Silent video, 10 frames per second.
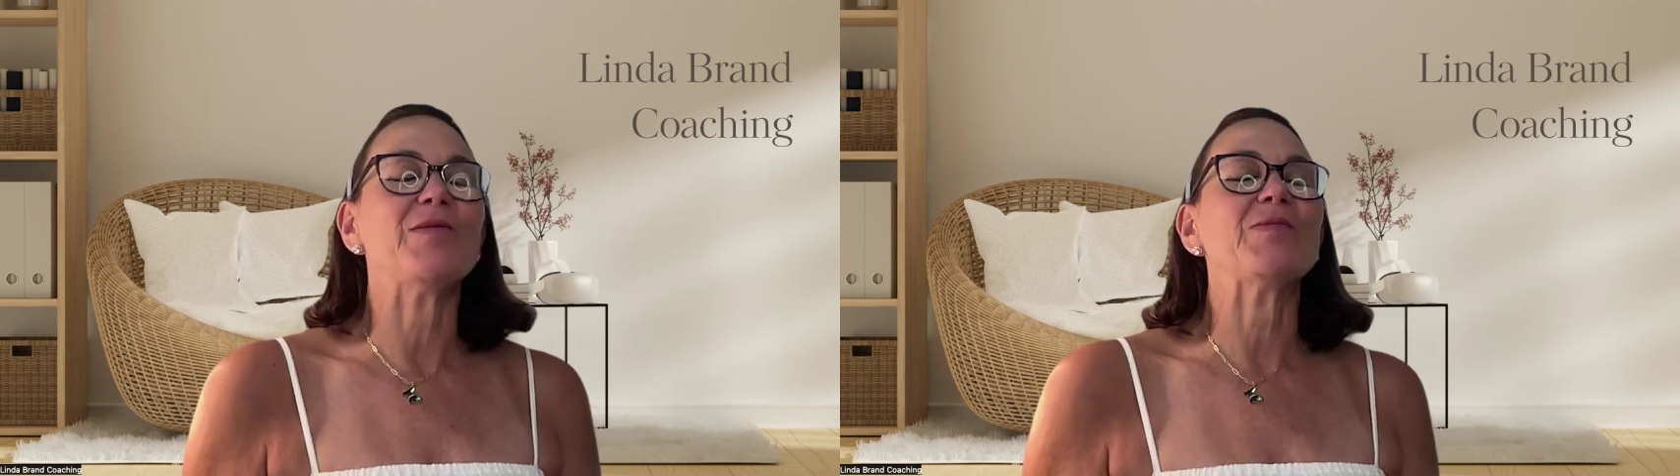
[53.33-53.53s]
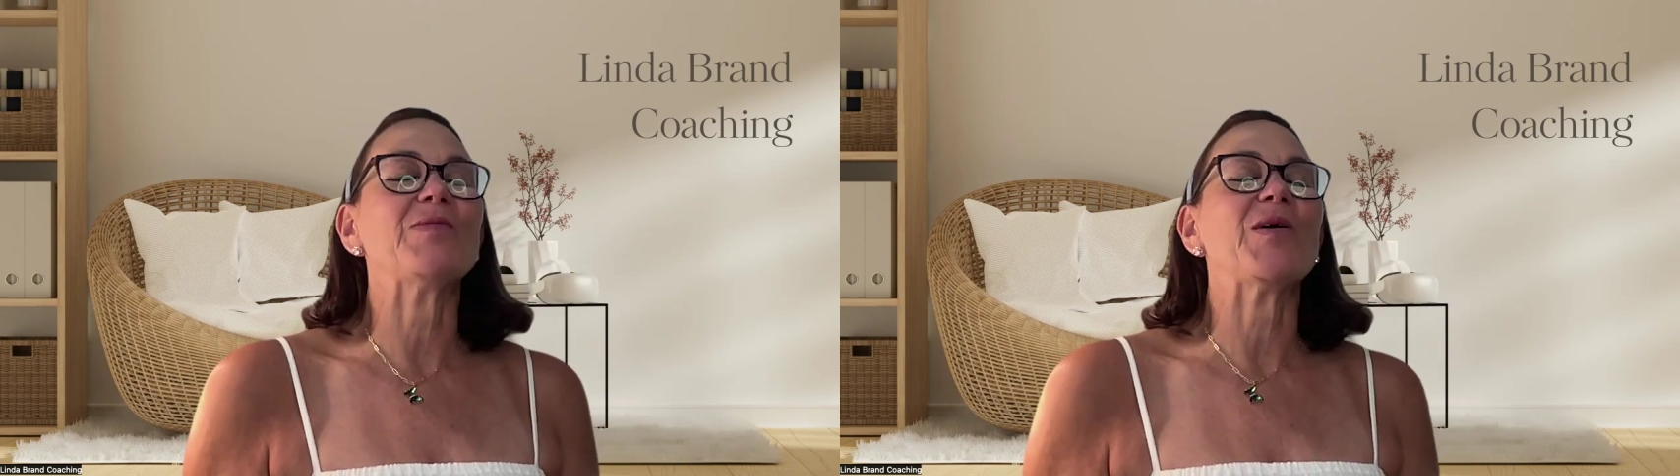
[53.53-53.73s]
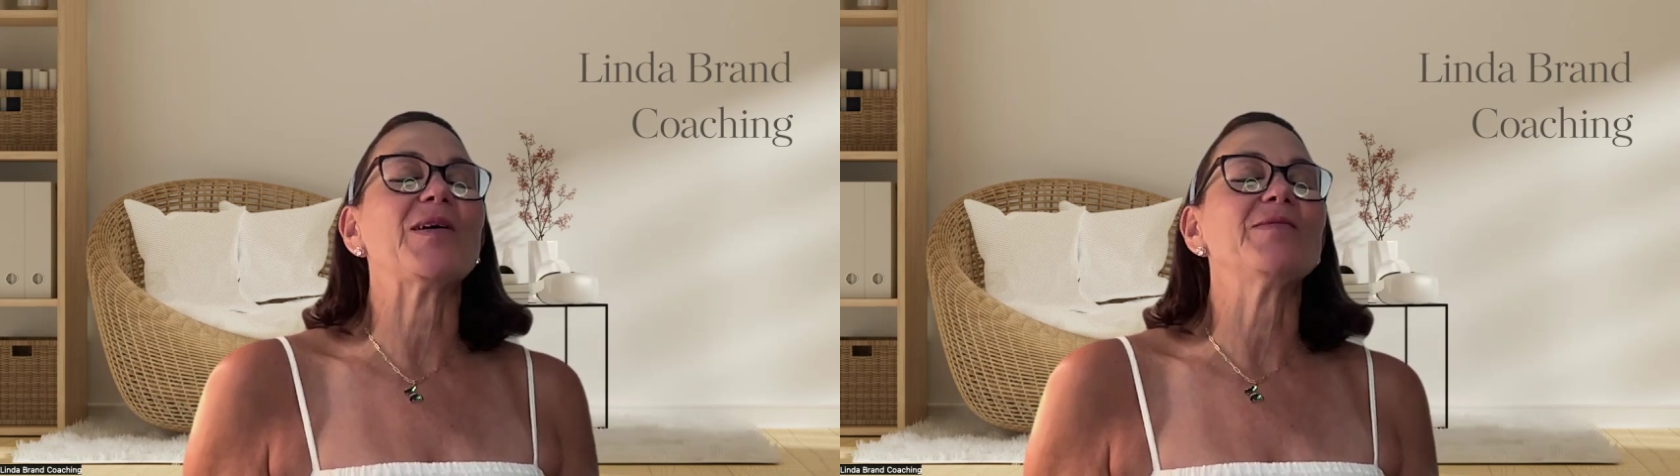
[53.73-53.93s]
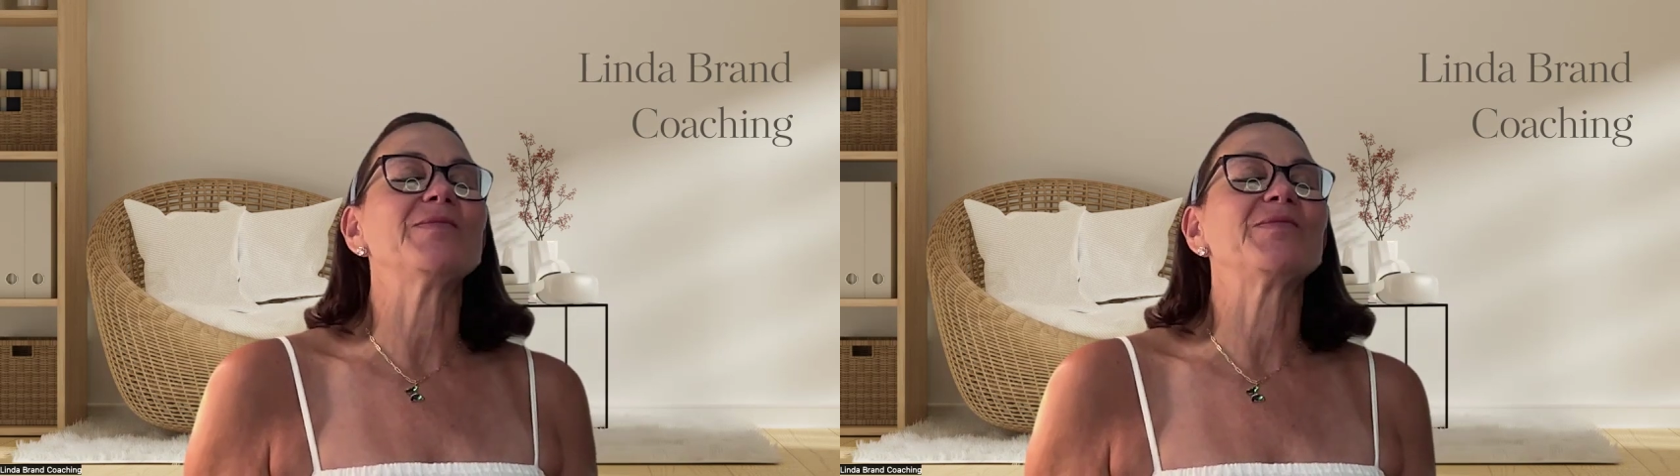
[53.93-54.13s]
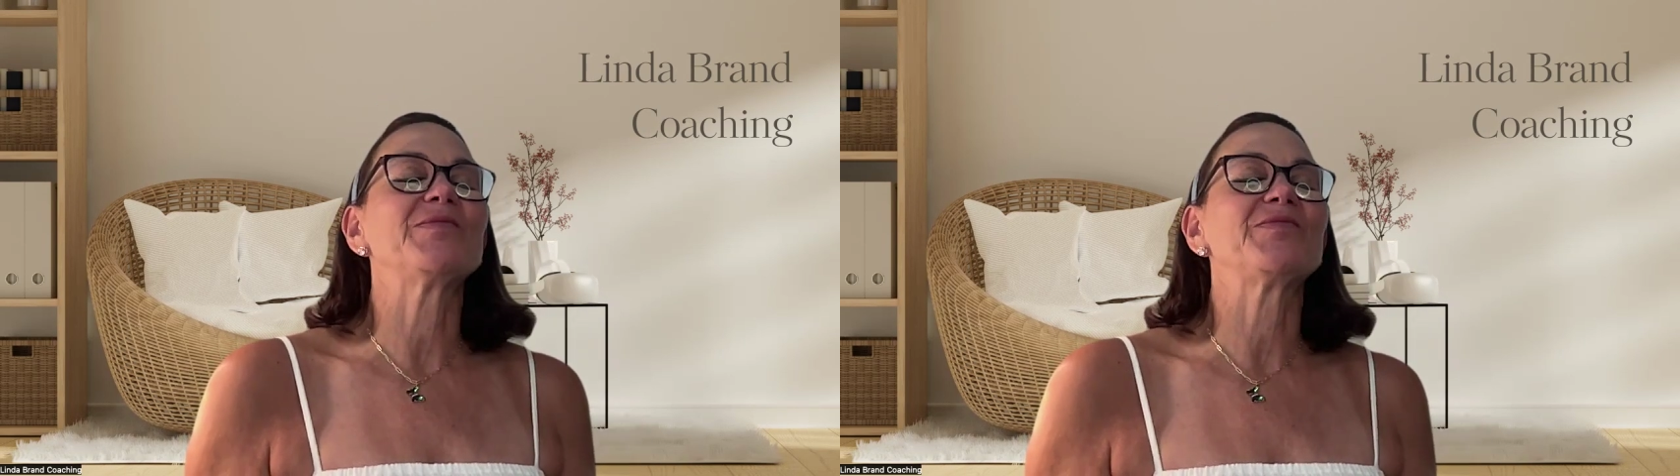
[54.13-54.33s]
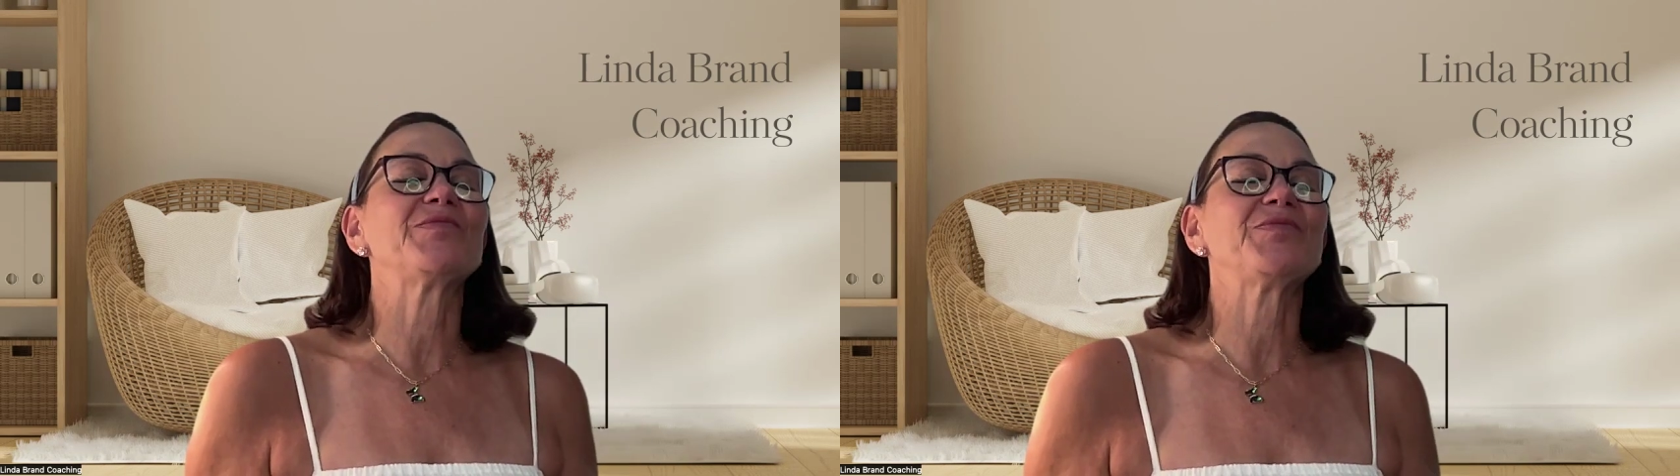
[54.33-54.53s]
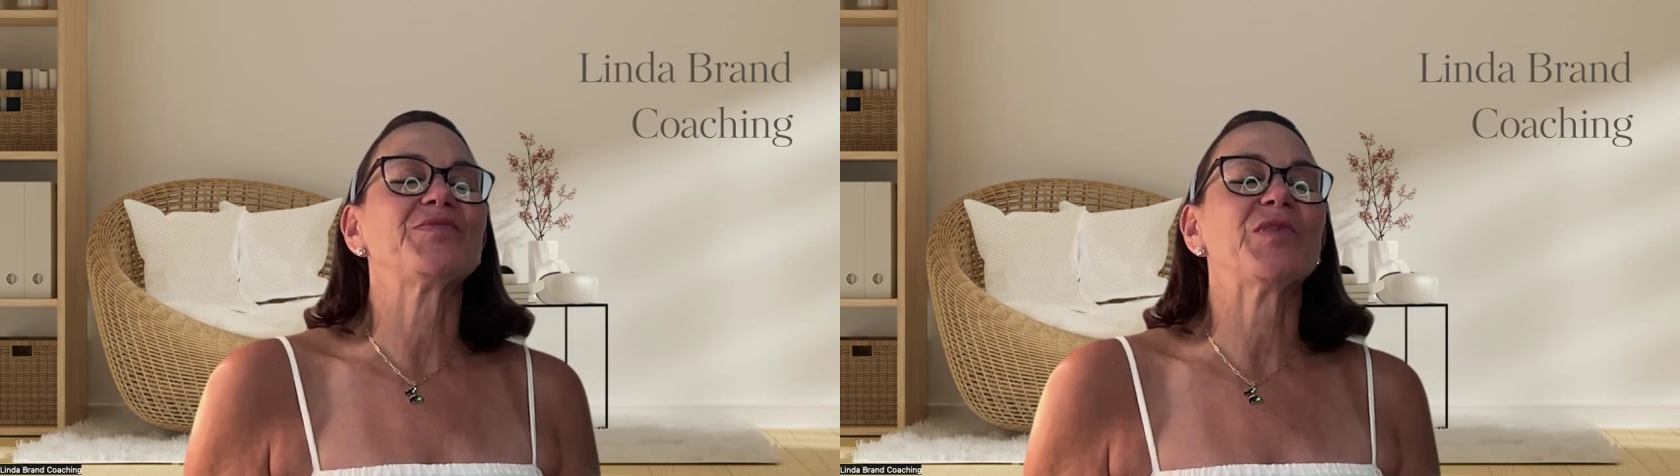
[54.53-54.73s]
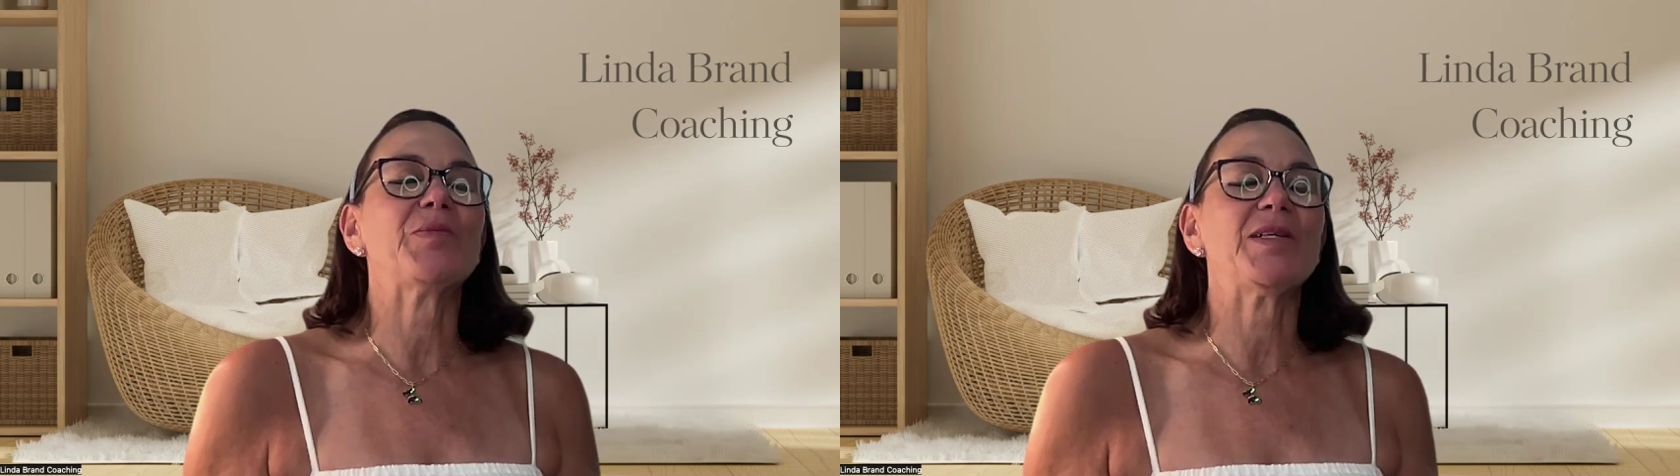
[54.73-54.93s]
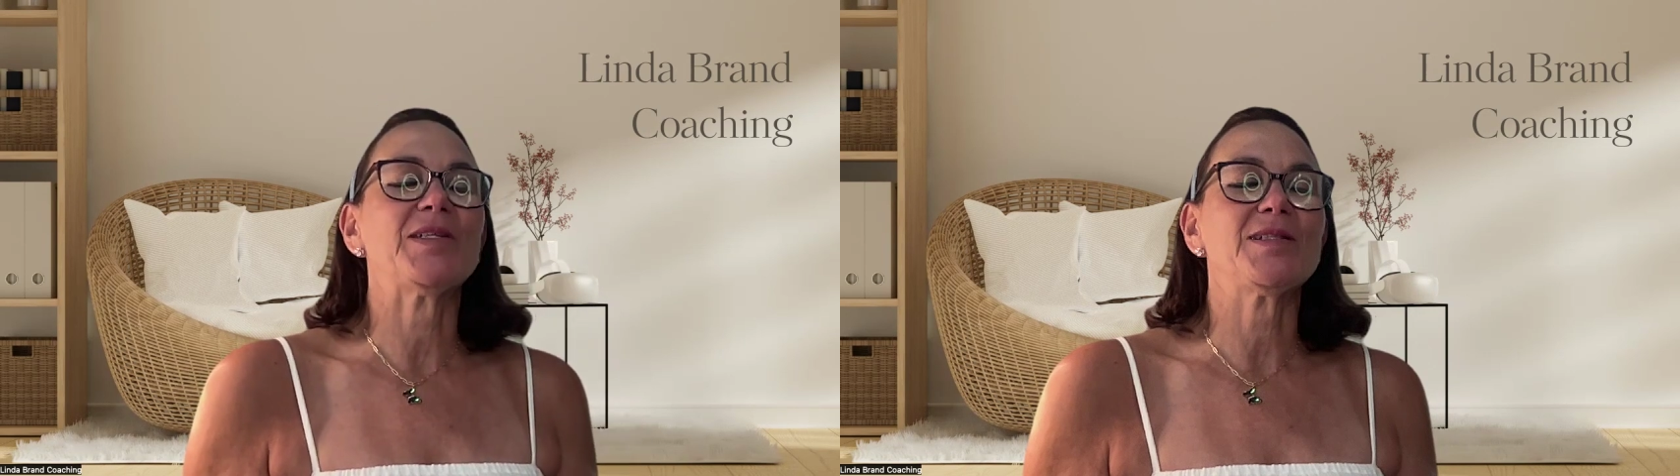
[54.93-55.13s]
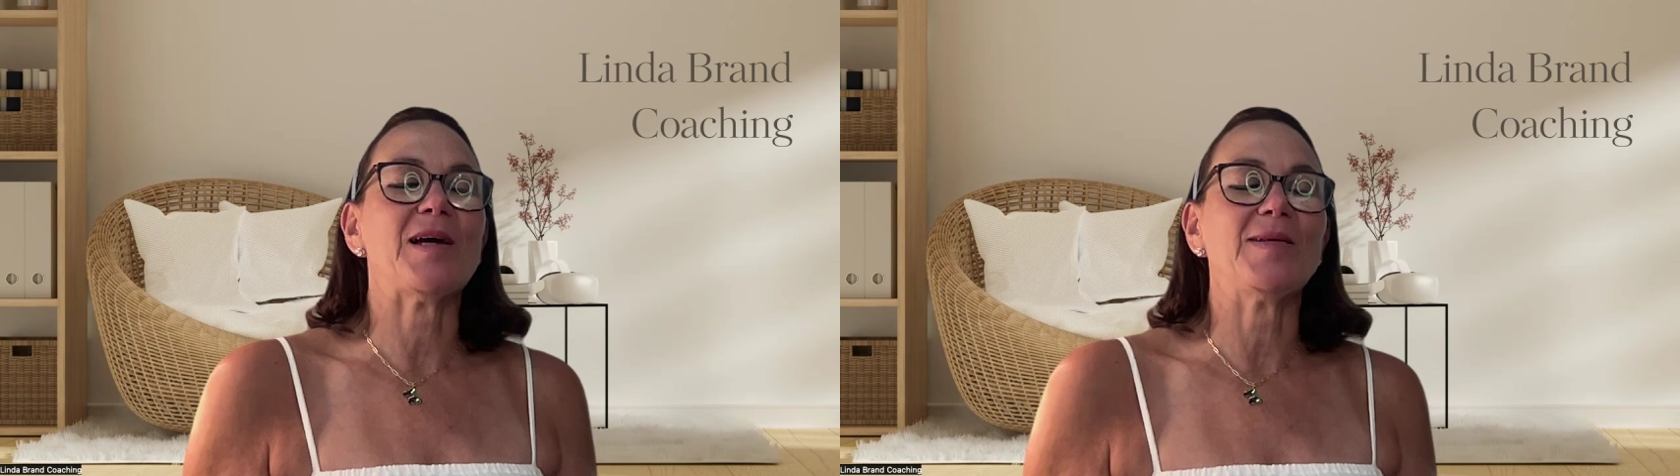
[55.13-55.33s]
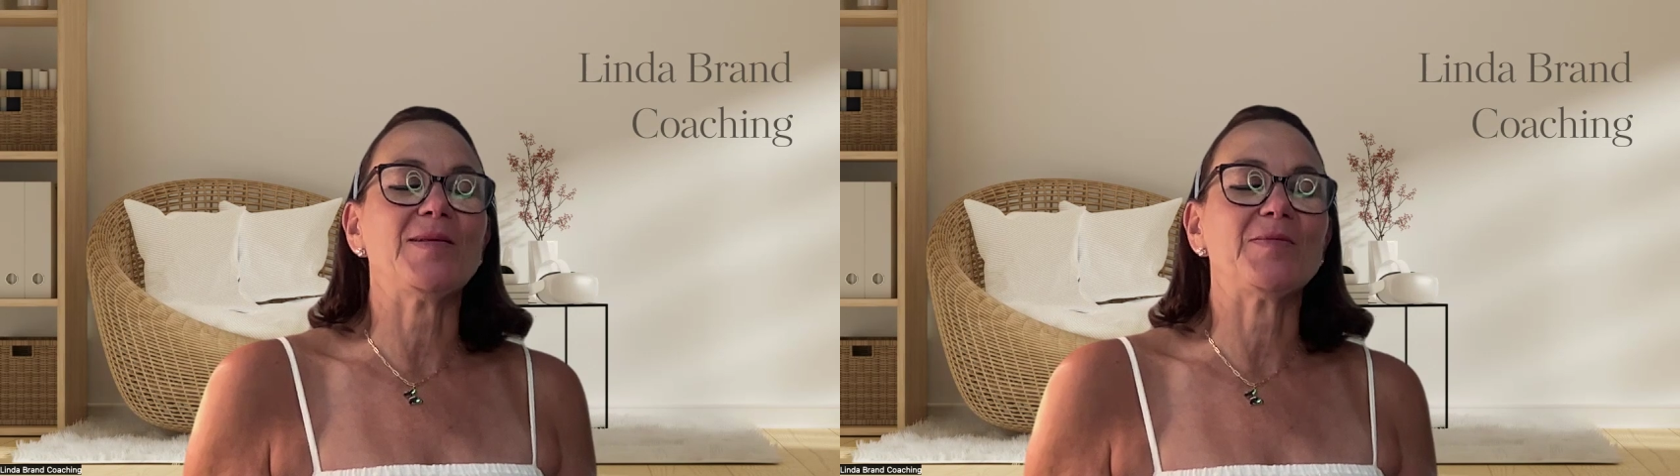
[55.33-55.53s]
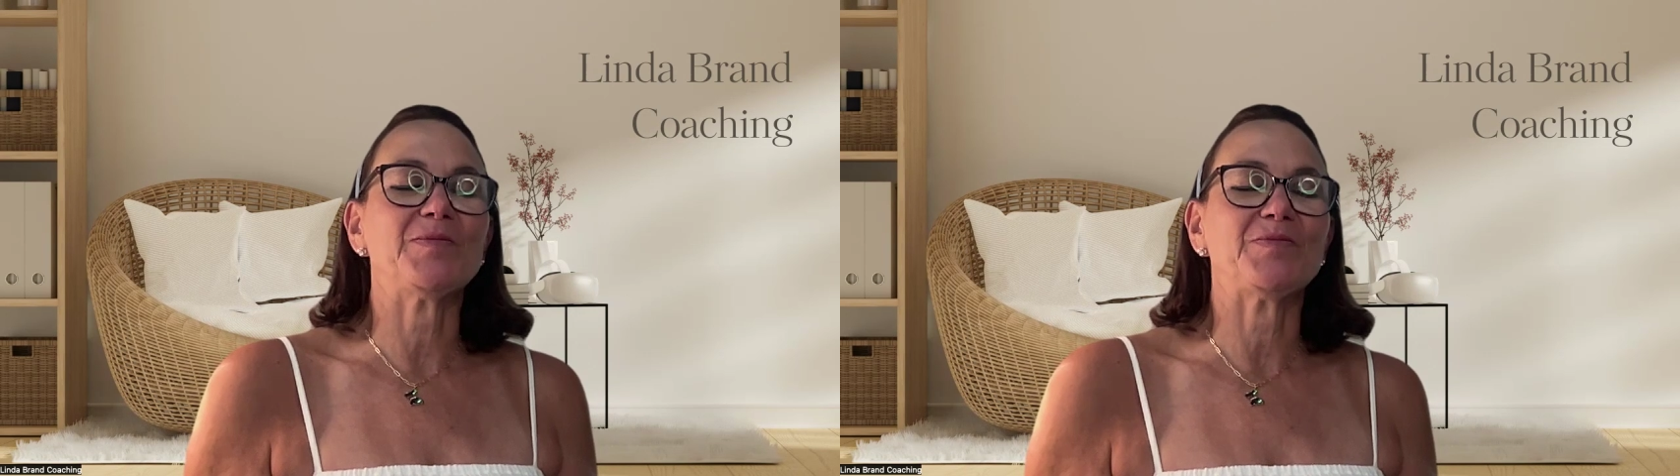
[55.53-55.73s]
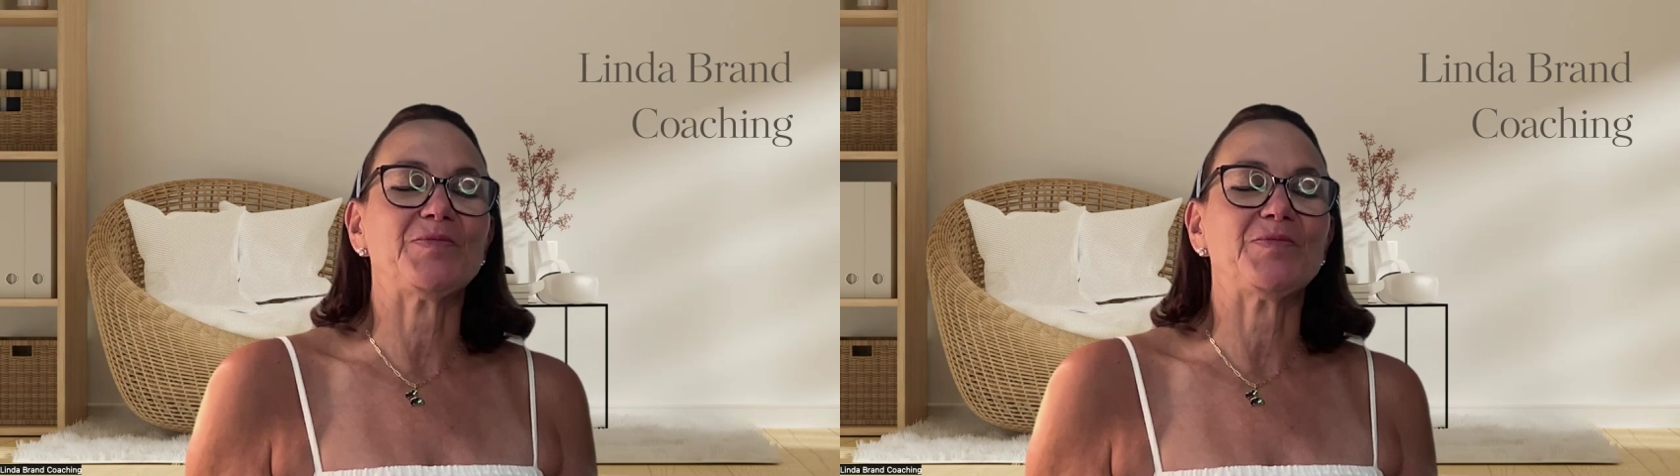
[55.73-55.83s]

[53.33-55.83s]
one more from this deck.